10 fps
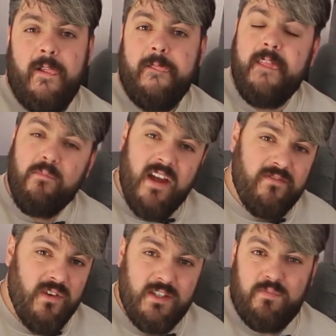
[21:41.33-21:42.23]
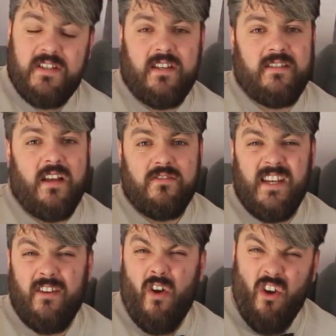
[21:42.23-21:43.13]
Then we have to express ourselves
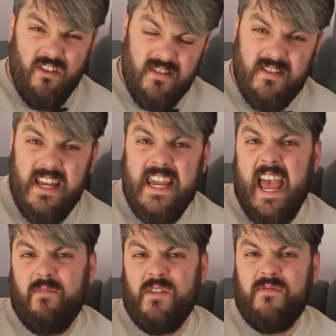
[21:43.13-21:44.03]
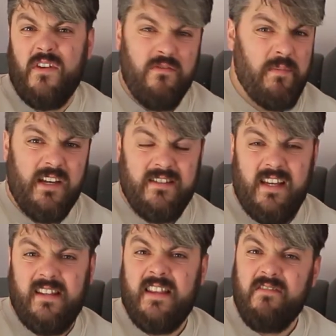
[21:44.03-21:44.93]
in honesty and with
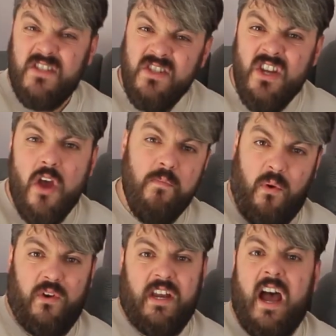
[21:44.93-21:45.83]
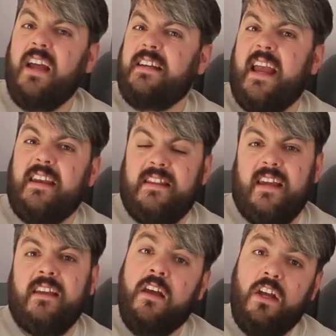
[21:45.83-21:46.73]
vulnerability. There is no point hiding
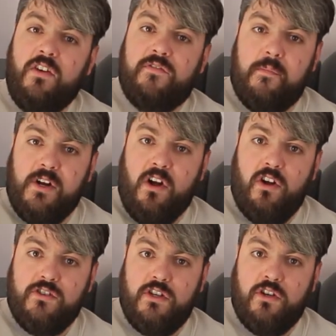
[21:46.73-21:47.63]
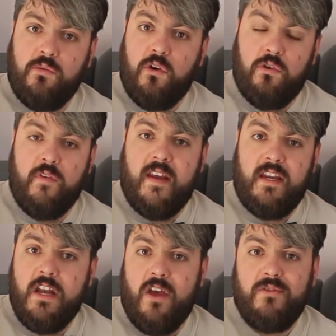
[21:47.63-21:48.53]
anything from a God who
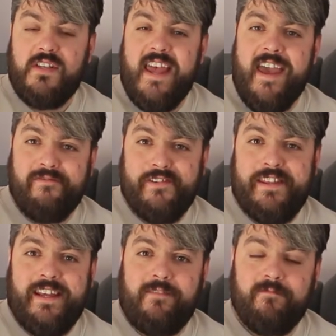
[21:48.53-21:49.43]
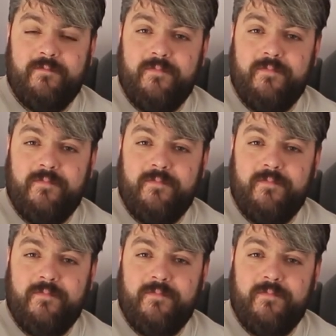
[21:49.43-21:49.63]
already knows everything.